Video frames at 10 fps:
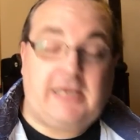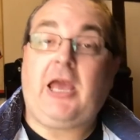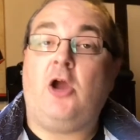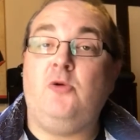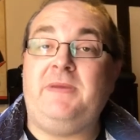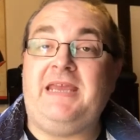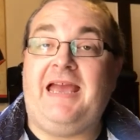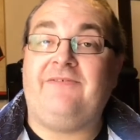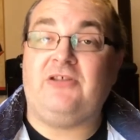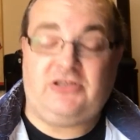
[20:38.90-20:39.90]
Kobe
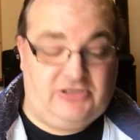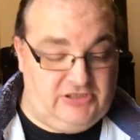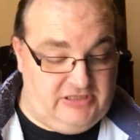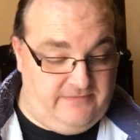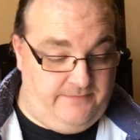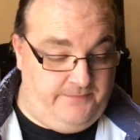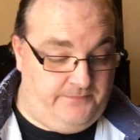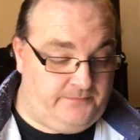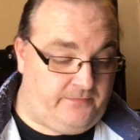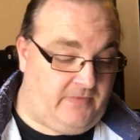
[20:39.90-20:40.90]
Evans.
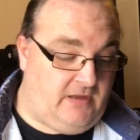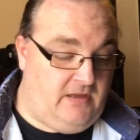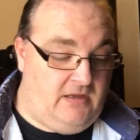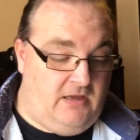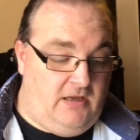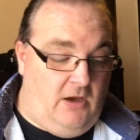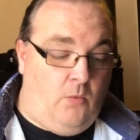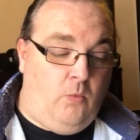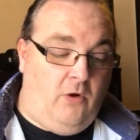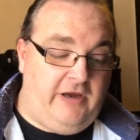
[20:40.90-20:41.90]

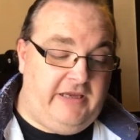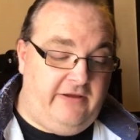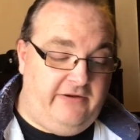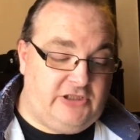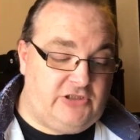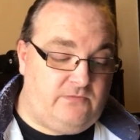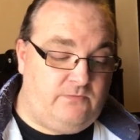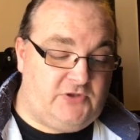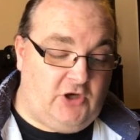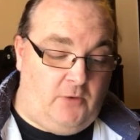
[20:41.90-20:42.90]
What are your
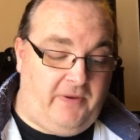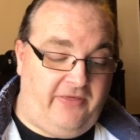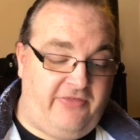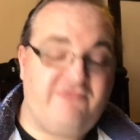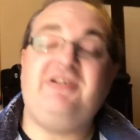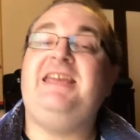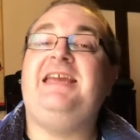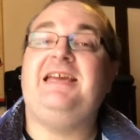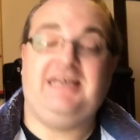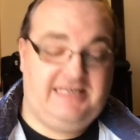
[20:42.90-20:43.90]
top
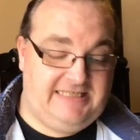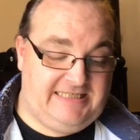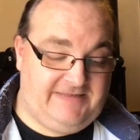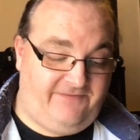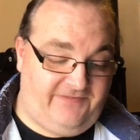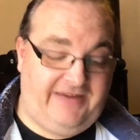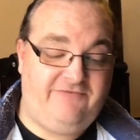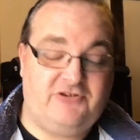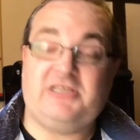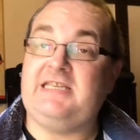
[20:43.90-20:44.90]
three
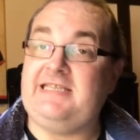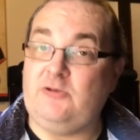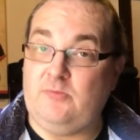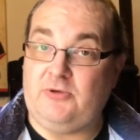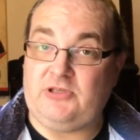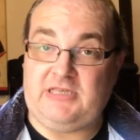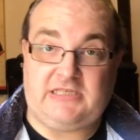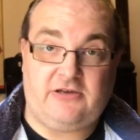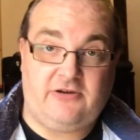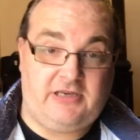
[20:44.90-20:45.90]
favourite steelbook
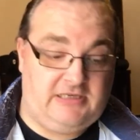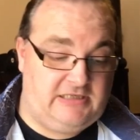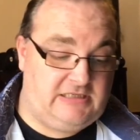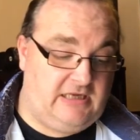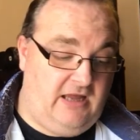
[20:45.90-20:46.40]
designs?